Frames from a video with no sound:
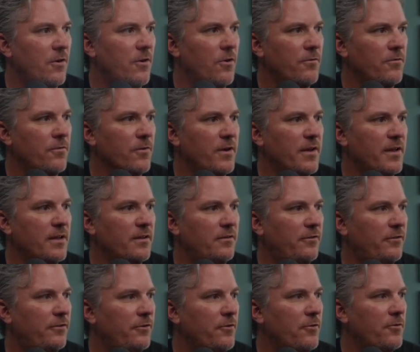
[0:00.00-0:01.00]
over
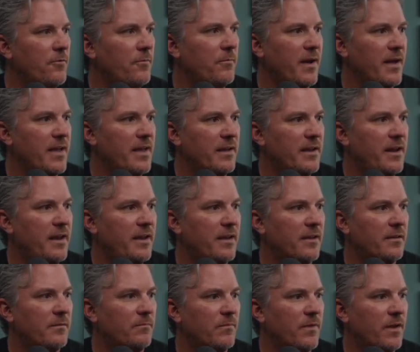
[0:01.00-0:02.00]
into my
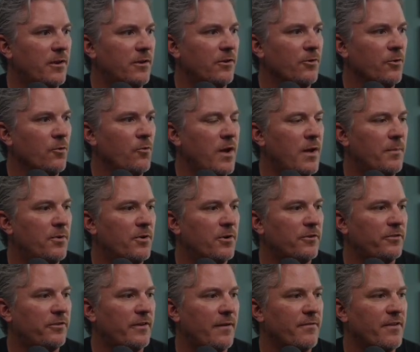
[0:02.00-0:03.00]
N8N and under
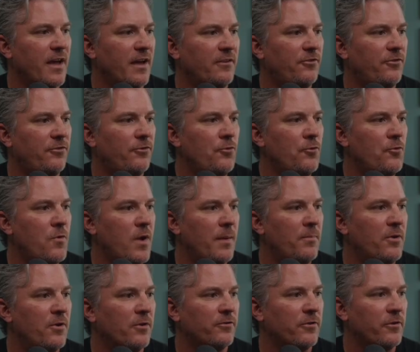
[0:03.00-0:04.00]
webhooks, I've got two
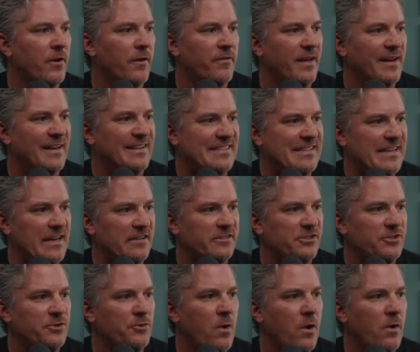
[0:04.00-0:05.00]
webhooks here. I've got a
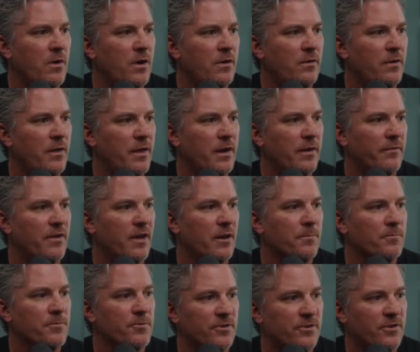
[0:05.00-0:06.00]
test URL and I've got a
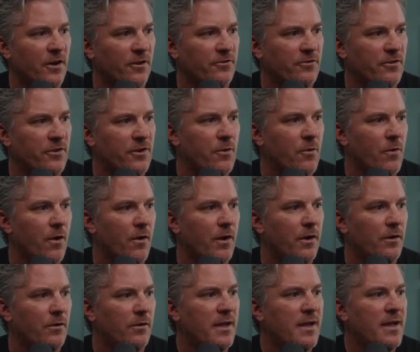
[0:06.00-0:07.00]
production
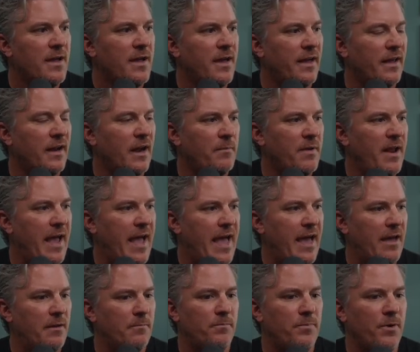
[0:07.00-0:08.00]
URL. And I'm going to
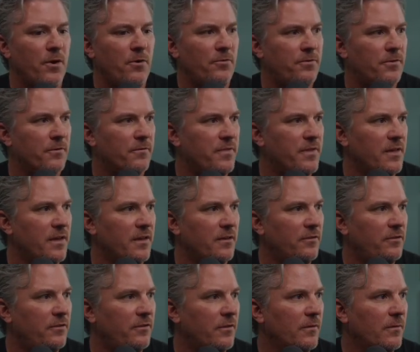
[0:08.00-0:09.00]
add both of
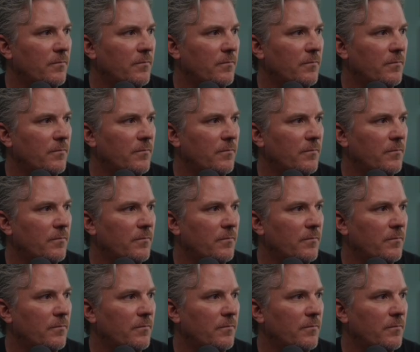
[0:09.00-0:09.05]
these